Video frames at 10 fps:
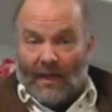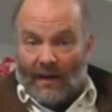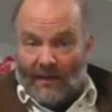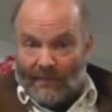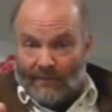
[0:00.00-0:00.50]

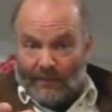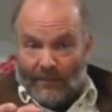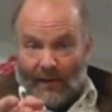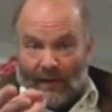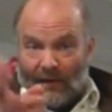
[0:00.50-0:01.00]
And
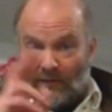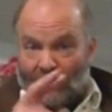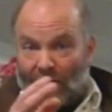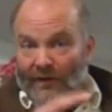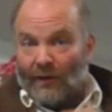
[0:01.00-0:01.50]
I
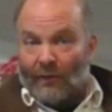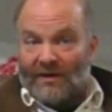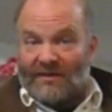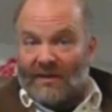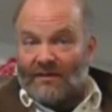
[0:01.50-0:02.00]
tried their
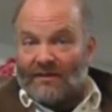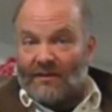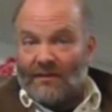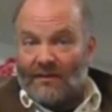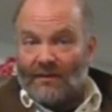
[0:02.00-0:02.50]
whiskeys,
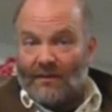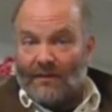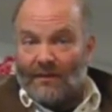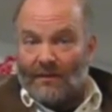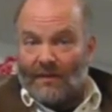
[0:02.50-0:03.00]

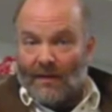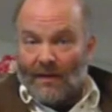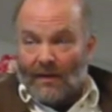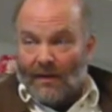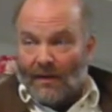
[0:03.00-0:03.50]

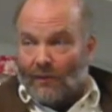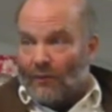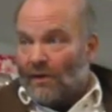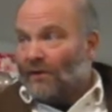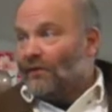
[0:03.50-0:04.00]
and
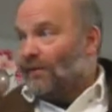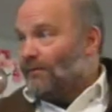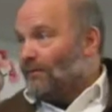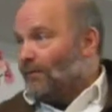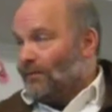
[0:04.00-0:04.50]
one of
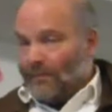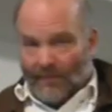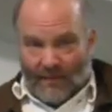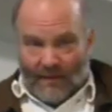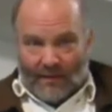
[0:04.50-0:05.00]
them
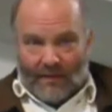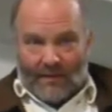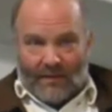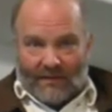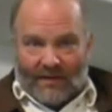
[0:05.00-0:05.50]

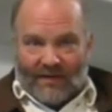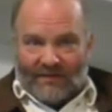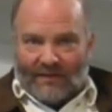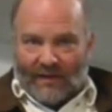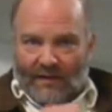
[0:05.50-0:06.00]

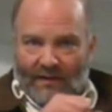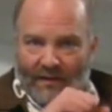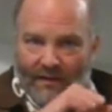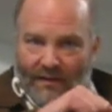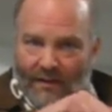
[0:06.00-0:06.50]
tastes like
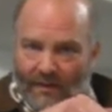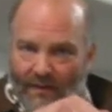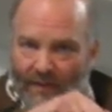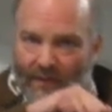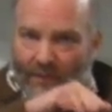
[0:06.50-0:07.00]

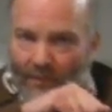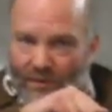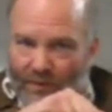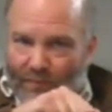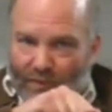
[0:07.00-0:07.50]
when
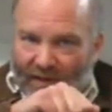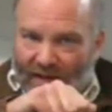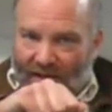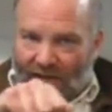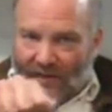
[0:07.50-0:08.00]
you're
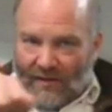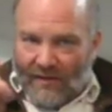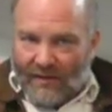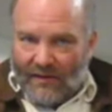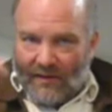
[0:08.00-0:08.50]
planing
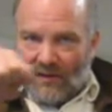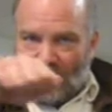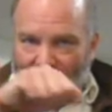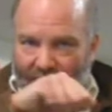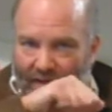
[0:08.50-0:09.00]

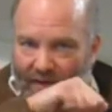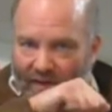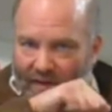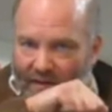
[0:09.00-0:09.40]
the